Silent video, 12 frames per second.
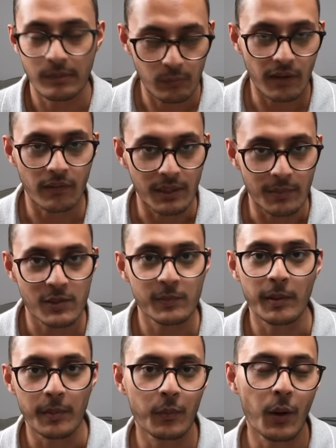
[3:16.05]
one of the most
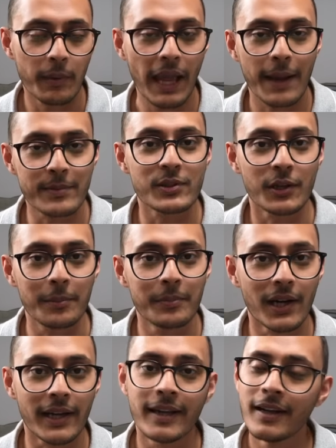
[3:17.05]
premium webcams you can
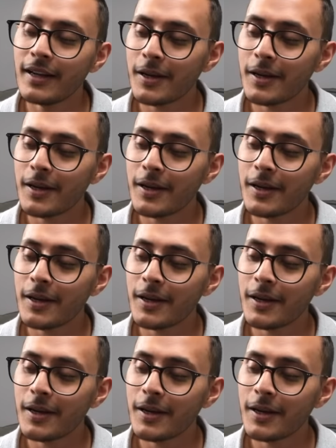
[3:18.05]
buy